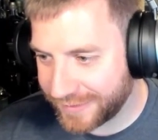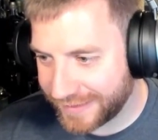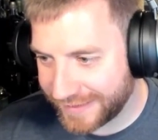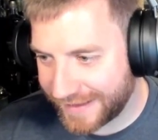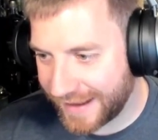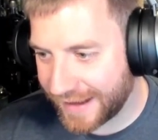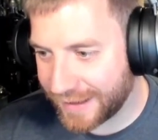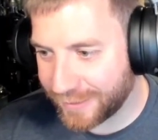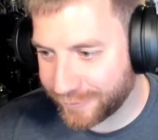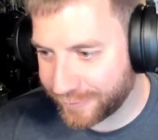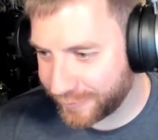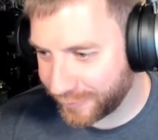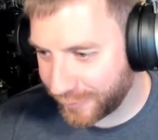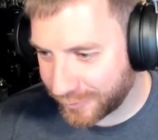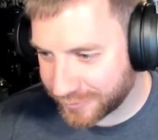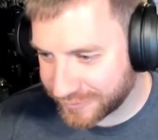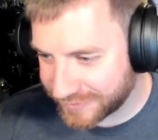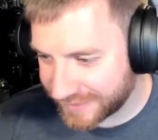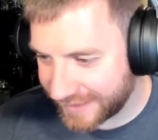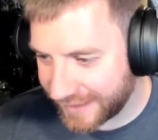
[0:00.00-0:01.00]
and it kind of
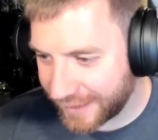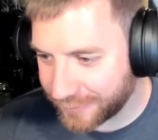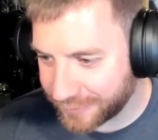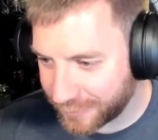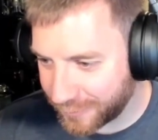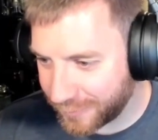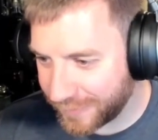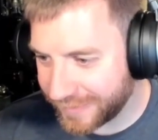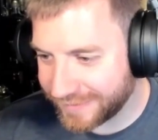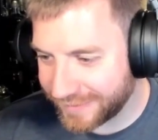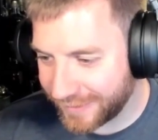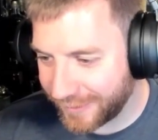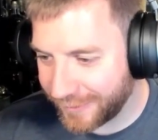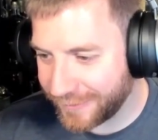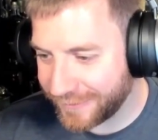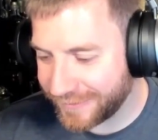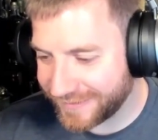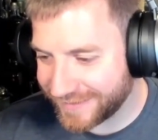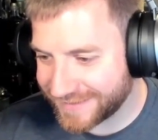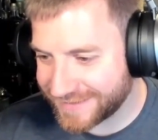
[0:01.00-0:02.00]
throws that out the
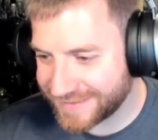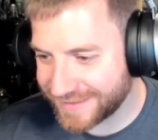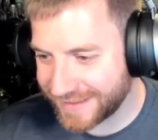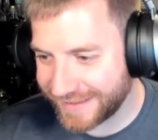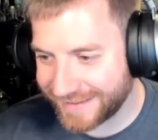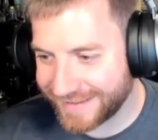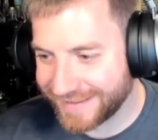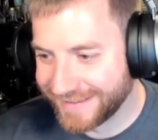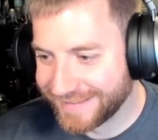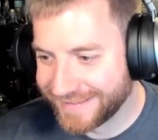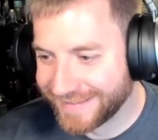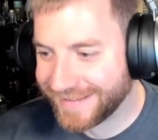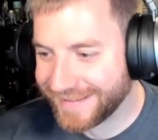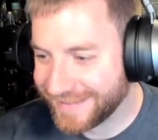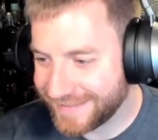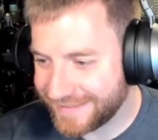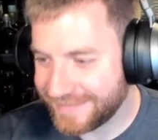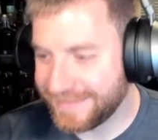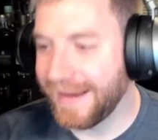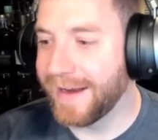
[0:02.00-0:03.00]
window, and it's like,
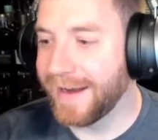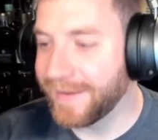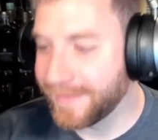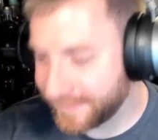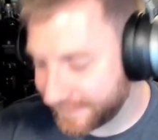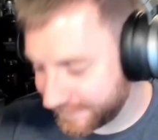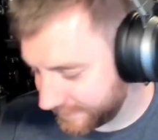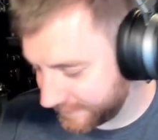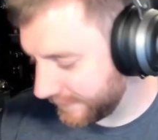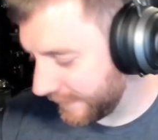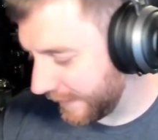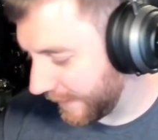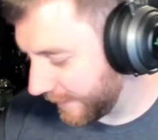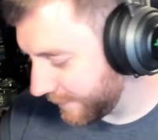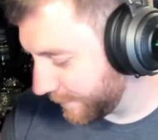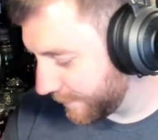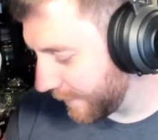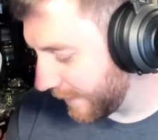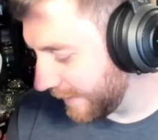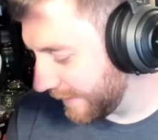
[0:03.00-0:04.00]
yeah, yeah,
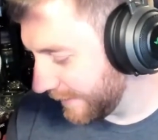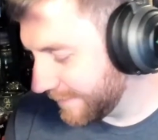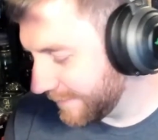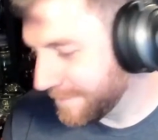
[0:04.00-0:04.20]
right.